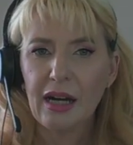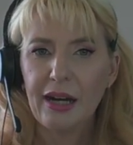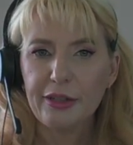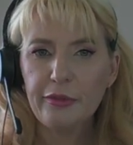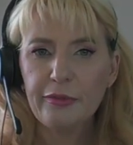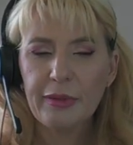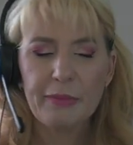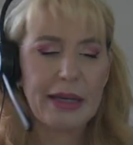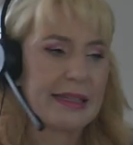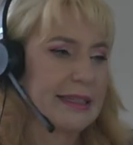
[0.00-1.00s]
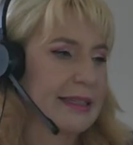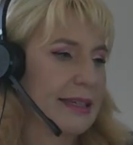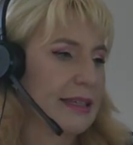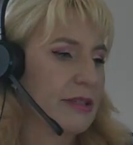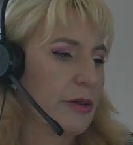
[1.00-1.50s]
I do feel make it a
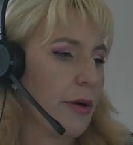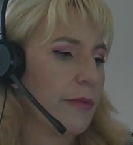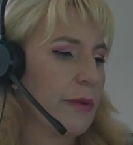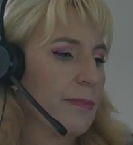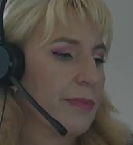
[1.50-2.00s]
sense of